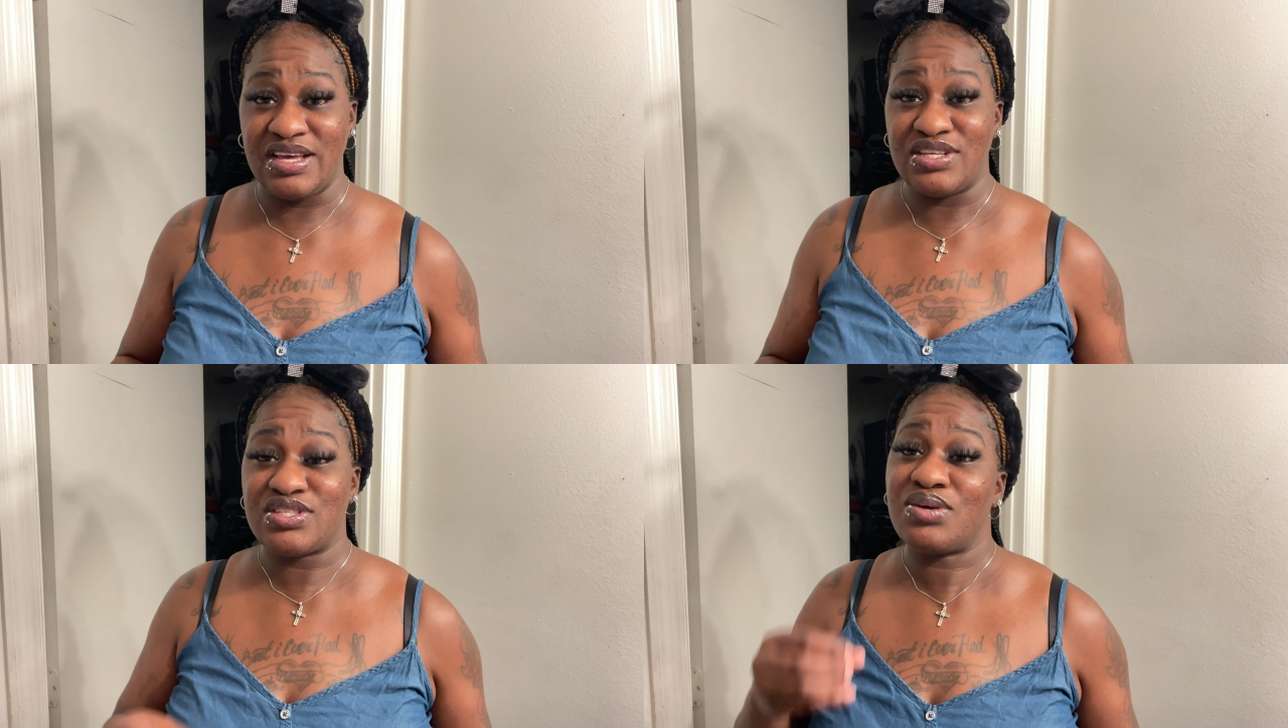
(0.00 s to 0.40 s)

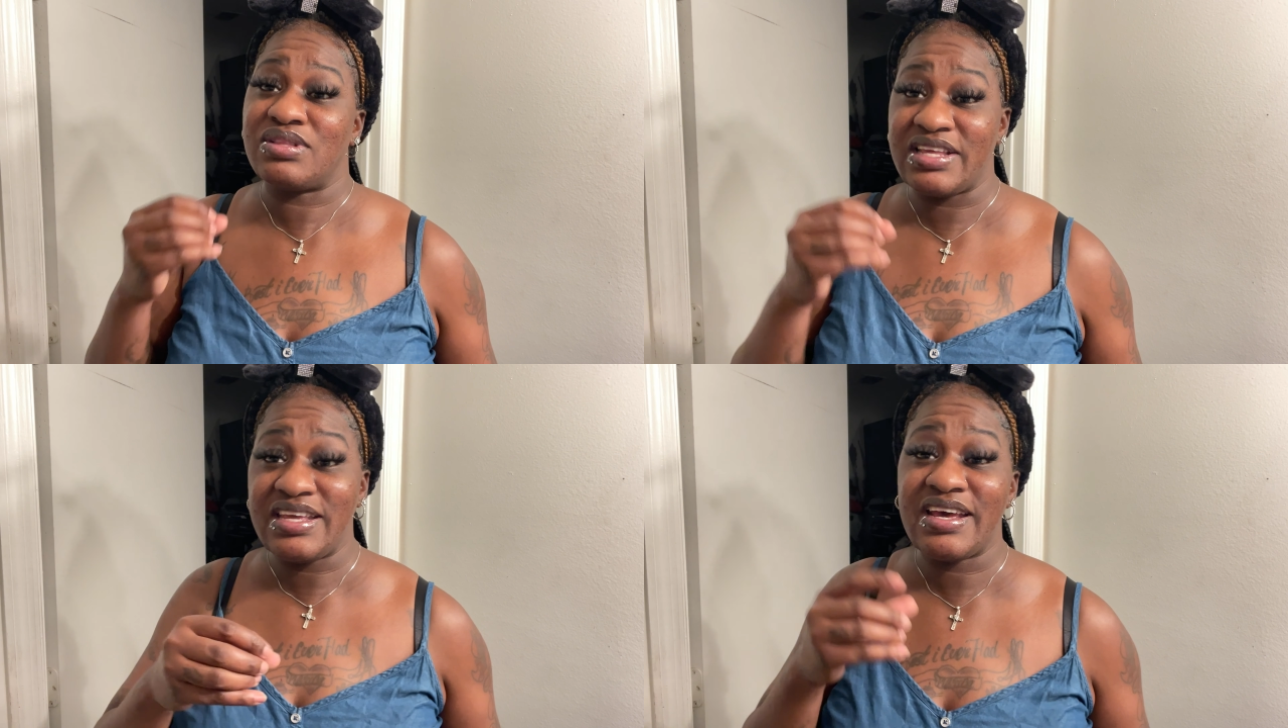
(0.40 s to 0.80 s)
So
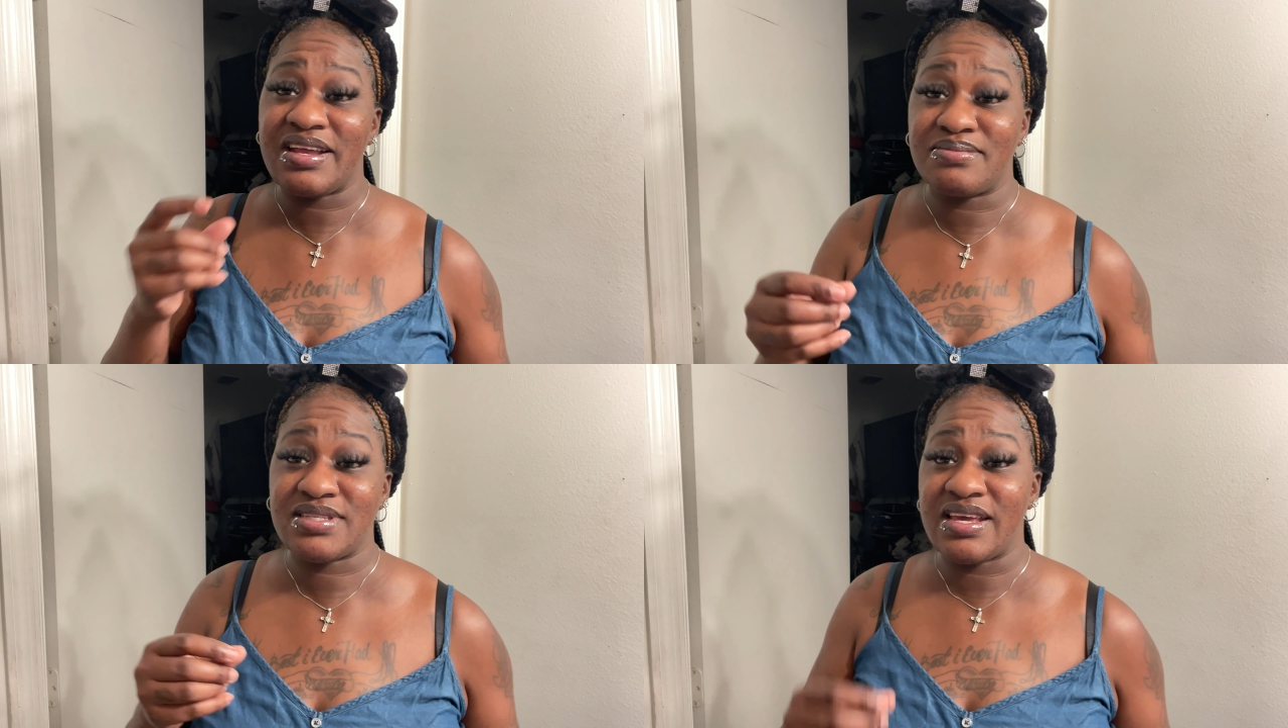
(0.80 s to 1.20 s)
leave that
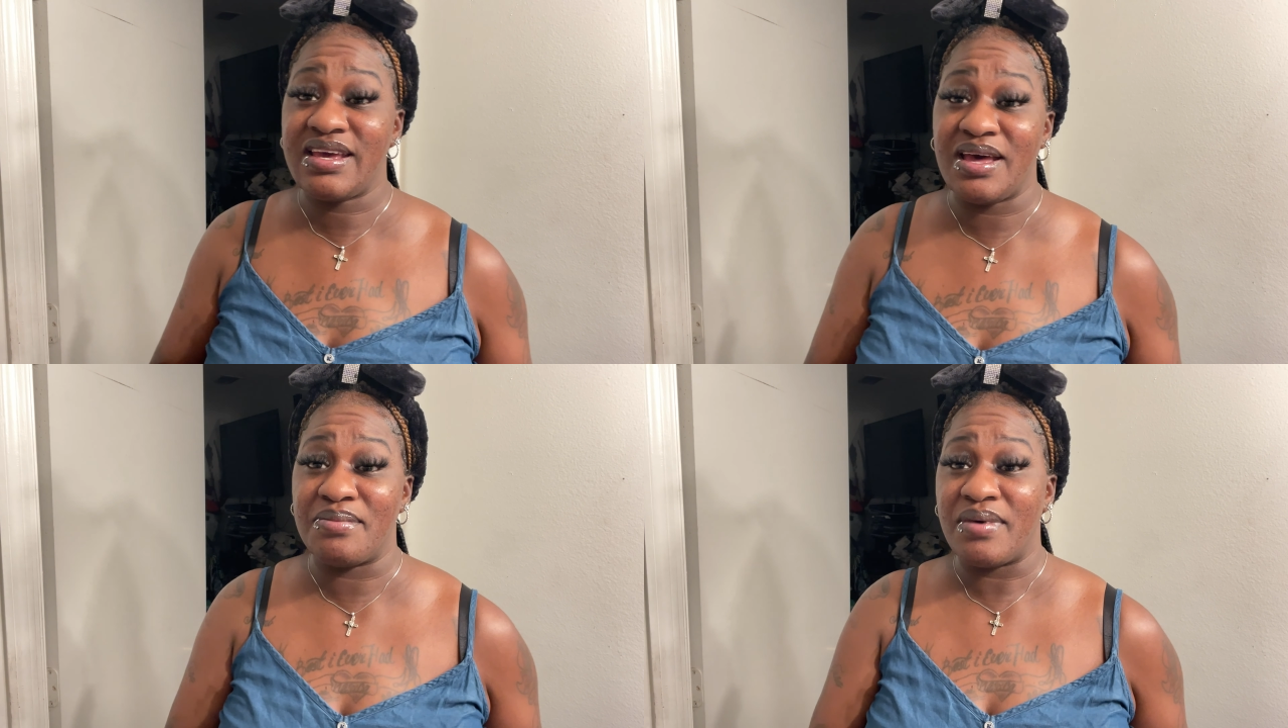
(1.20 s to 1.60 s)
up to
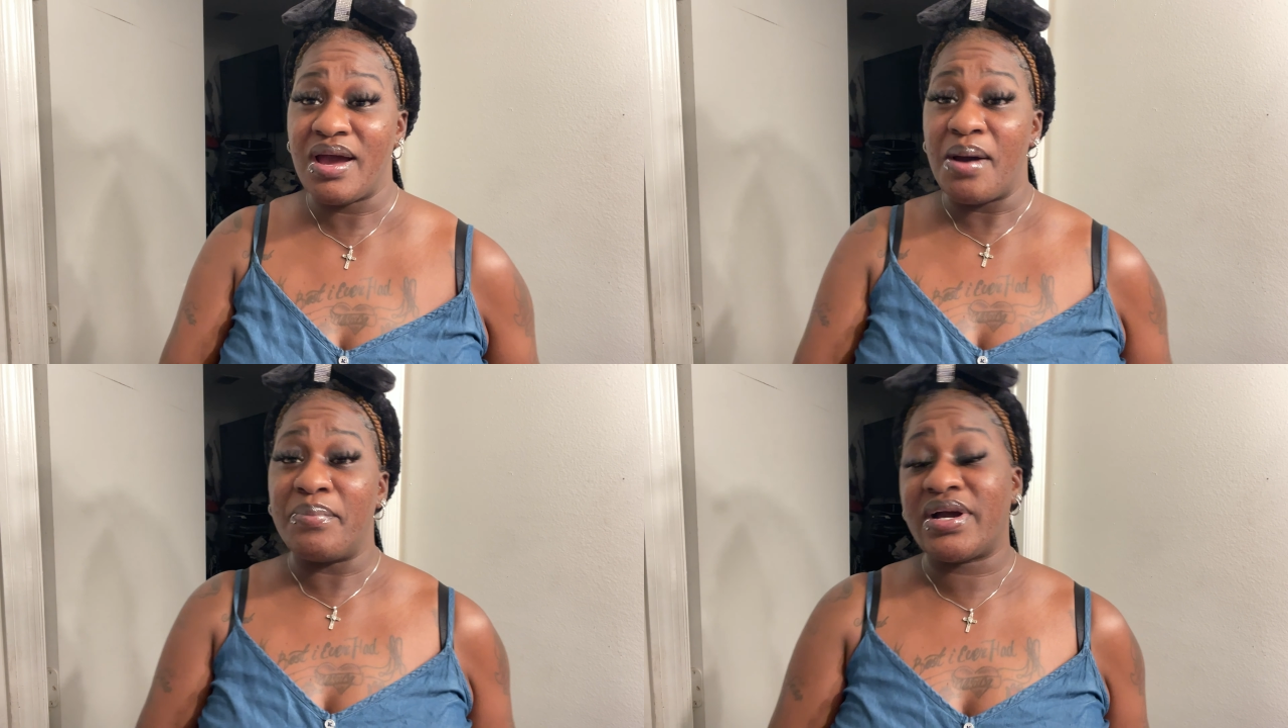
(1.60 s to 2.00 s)
him
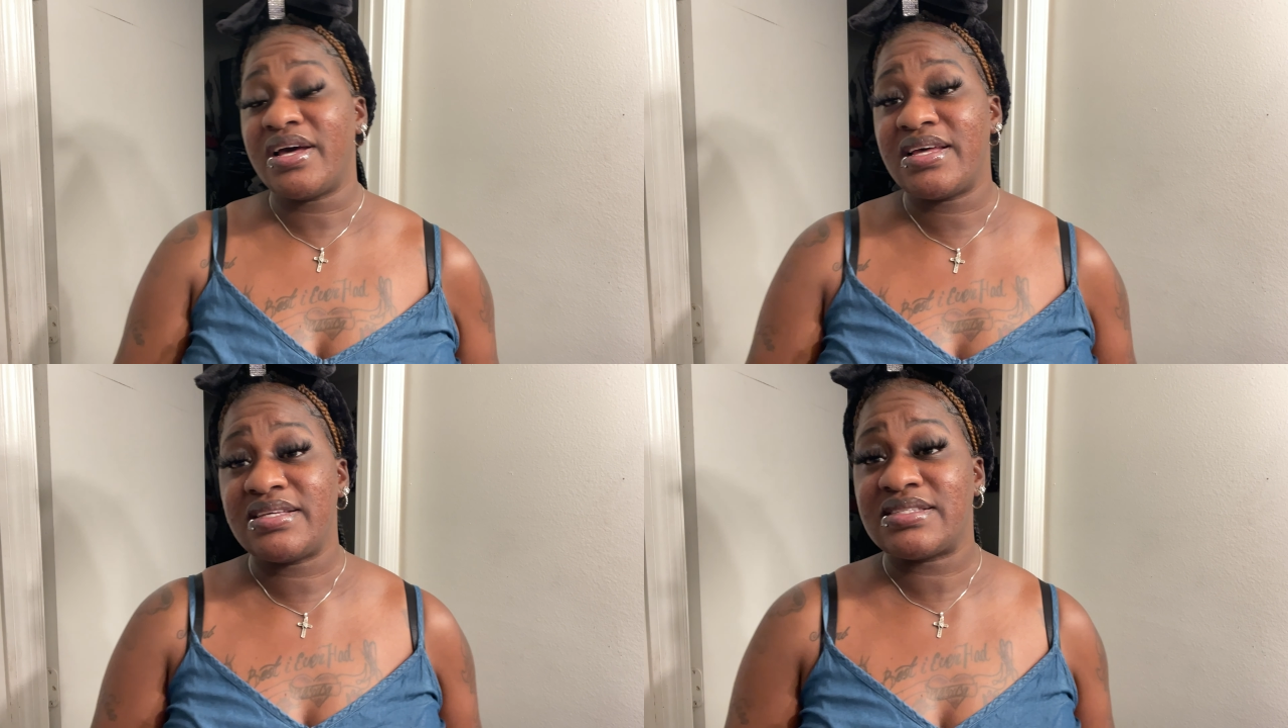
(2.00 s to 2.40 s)

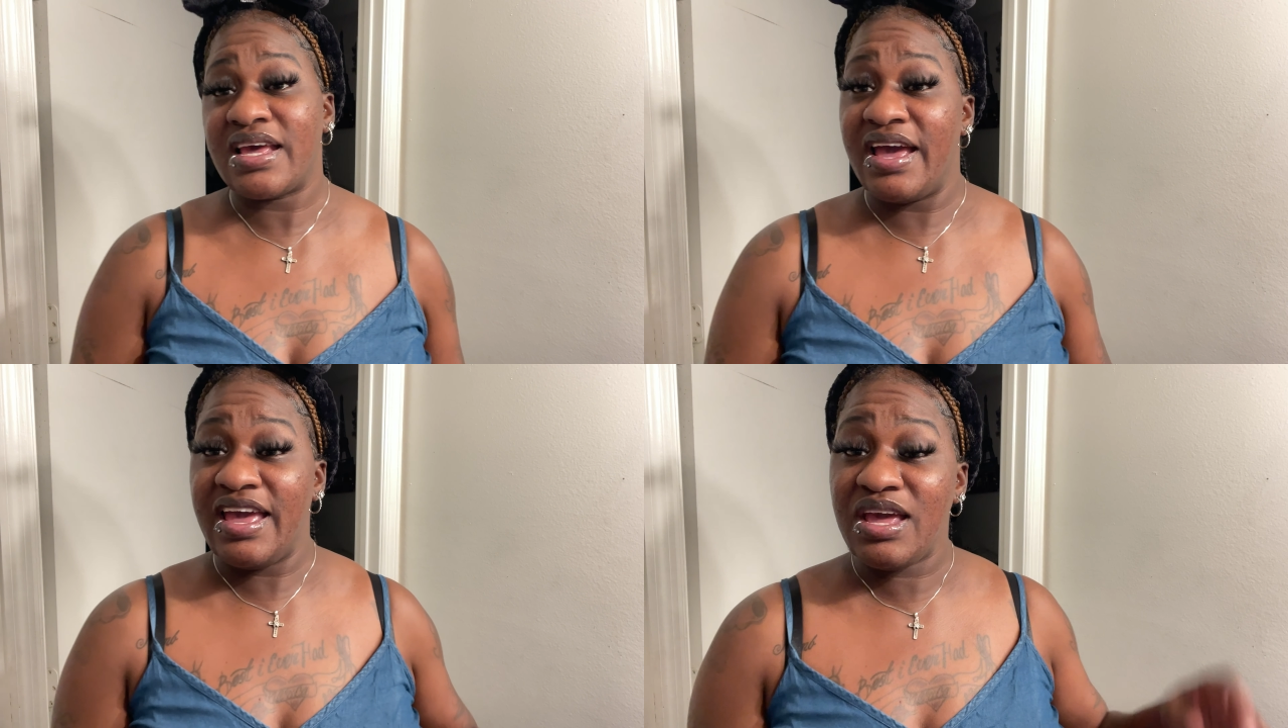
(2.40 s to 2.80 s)
because
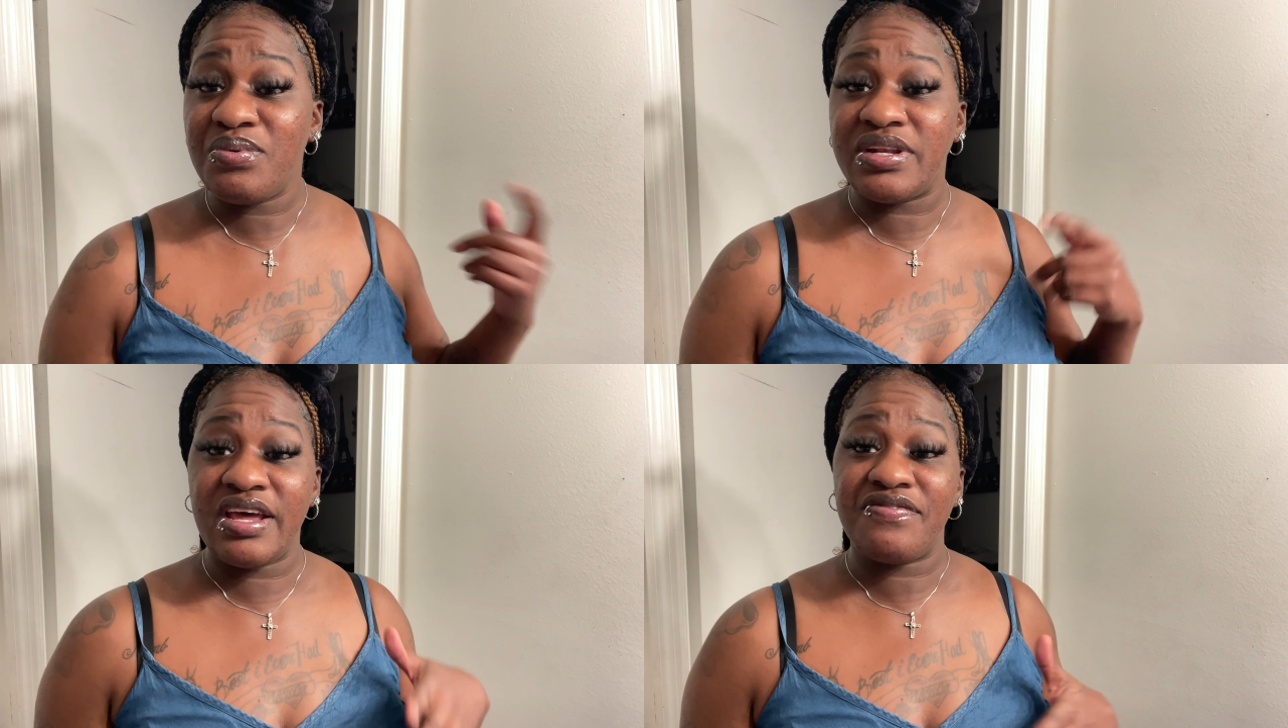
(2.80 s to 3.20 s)
he
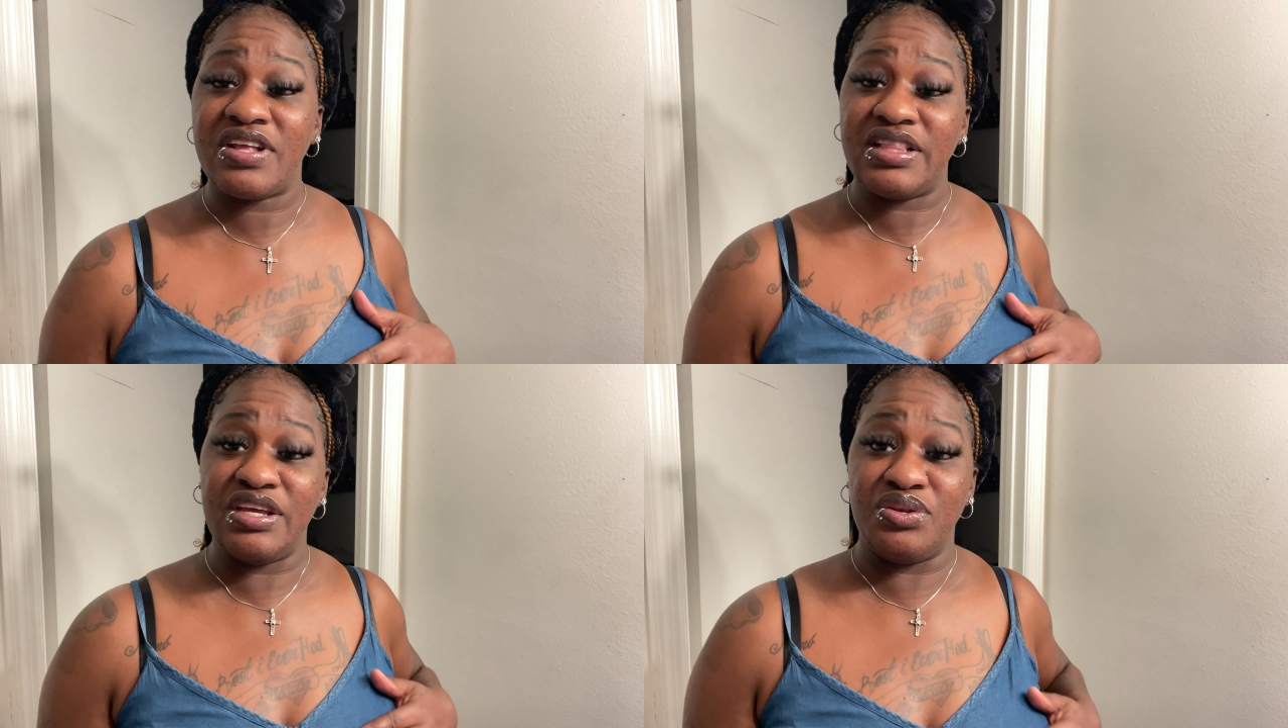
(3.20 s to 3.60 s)
would
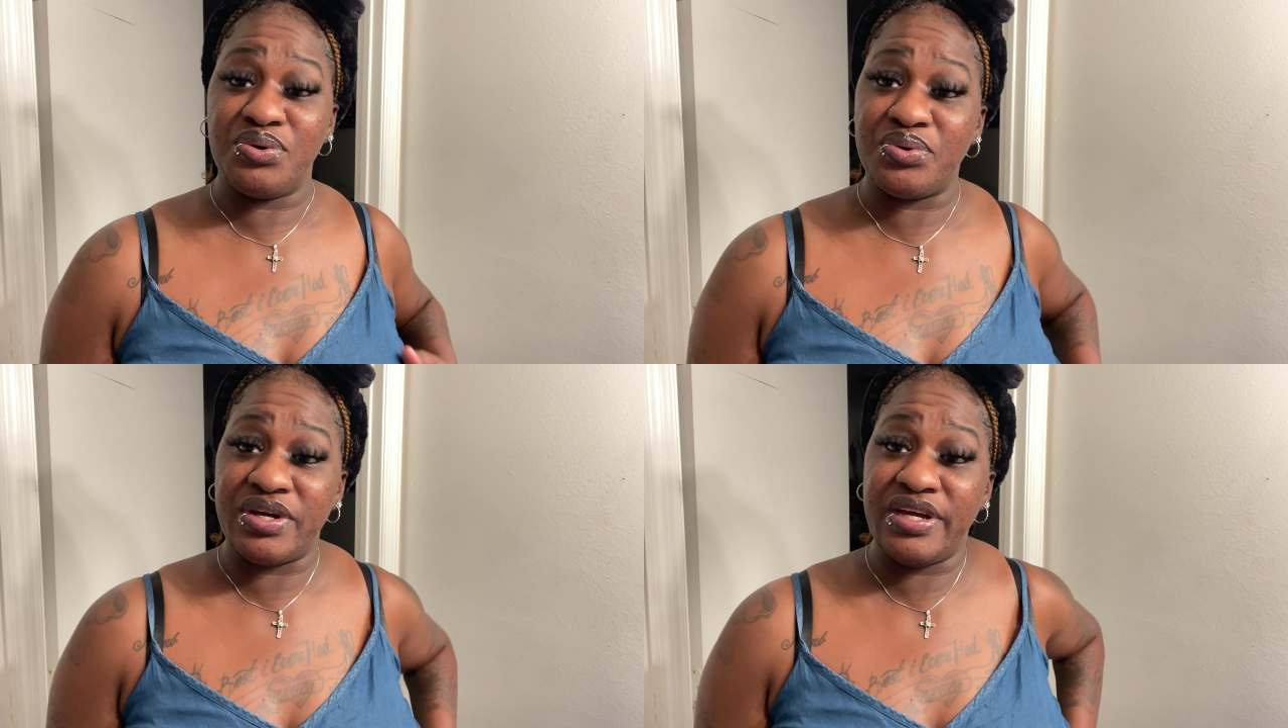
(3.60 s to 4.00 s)
definitely
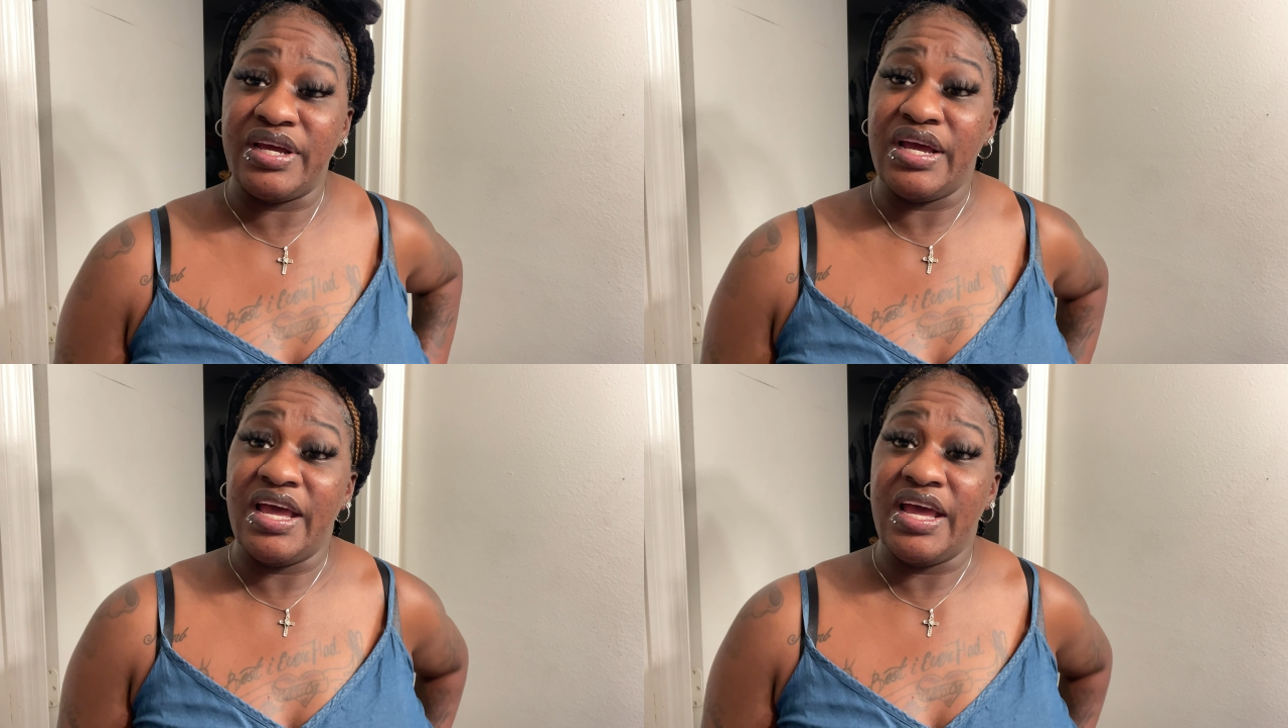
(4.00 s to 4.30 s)
do it.